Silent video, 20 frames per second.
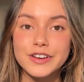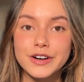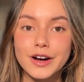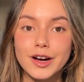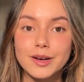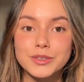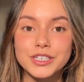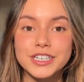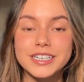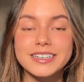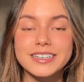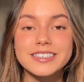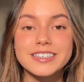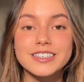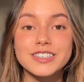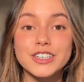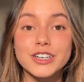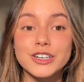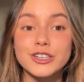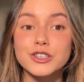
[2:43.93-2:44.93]
option is to
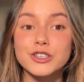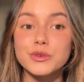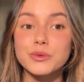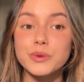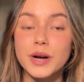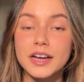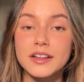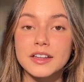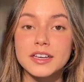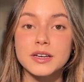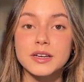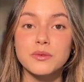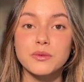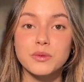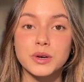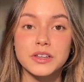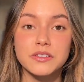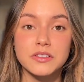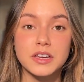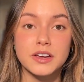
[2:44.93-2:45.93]
start directly
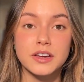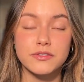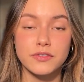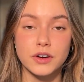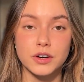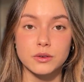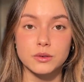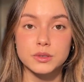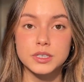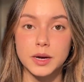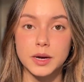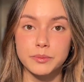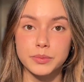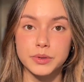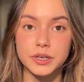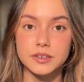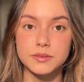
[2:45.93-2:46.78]
with a funnel template.